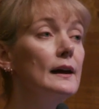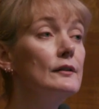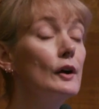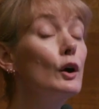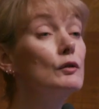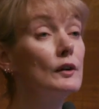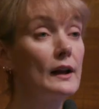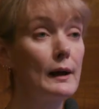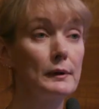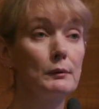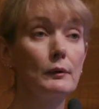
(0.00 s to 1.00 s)
is
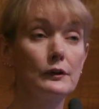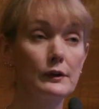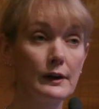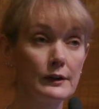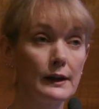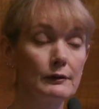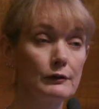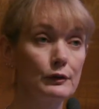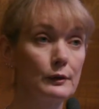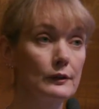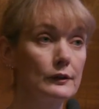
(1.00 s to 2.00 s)
overlapping with the genetic
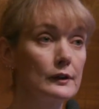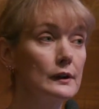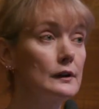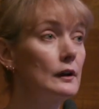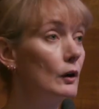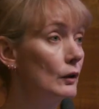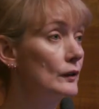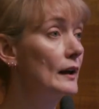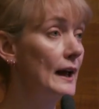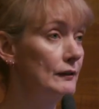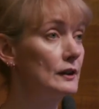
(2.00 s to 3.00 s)
influence on
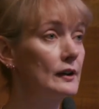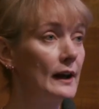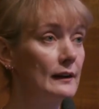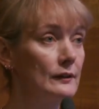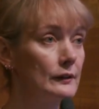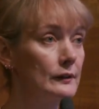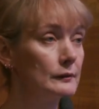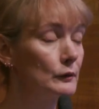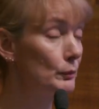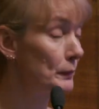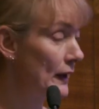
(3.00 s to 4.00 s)
having talents,
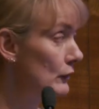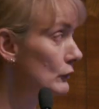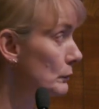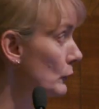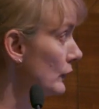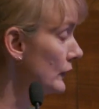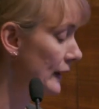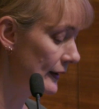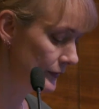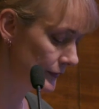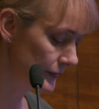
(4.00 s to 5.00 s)
parent-reported
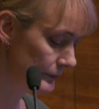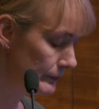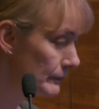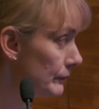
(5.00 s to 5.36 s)
talents.